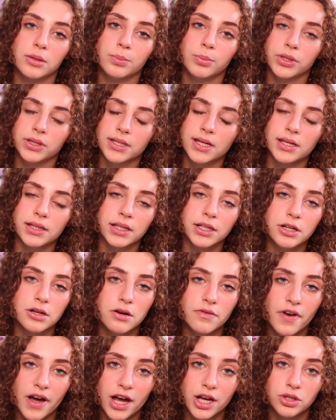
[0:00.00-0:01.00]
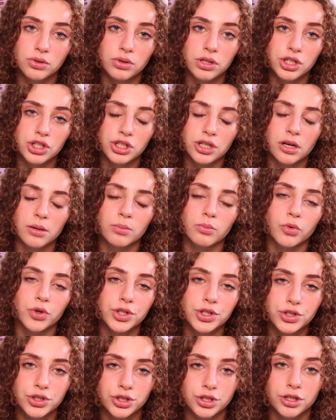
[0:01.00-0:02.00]
put that layer of hydration and
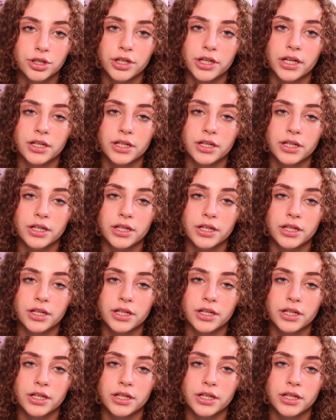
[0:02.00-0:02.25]
moisture